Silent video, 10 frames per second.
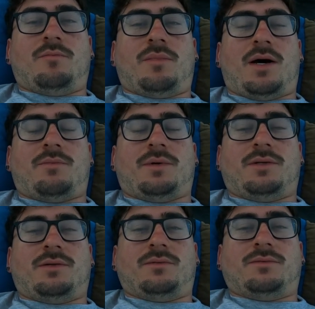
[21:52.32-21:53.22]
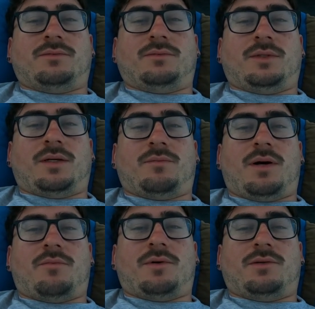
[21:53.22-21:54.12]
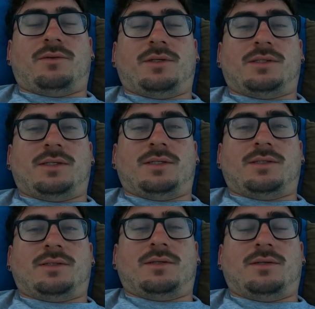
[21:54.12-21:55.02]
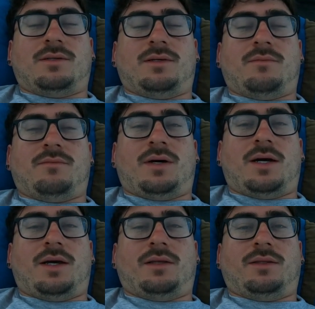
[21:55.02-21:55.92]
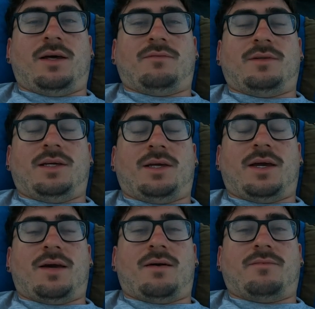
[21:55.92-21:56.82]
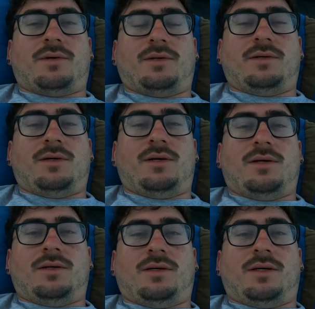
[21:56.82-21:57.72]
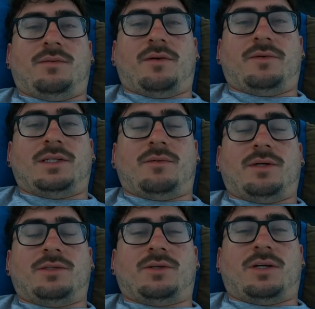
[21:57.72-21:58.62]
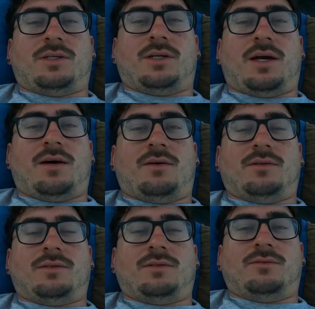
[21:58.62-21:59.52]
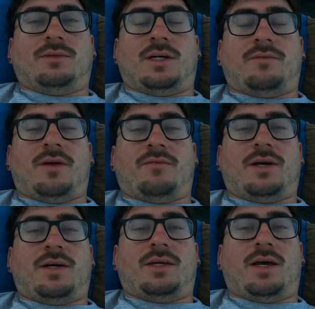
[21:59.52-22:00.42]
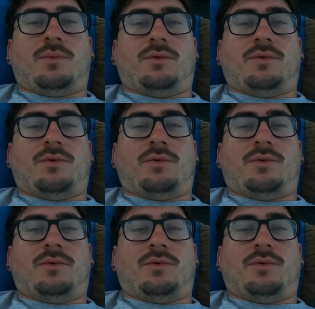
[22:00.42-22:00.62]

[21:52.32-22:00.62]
popping noises in my left kneecap every time I stretch it out, which I've never had that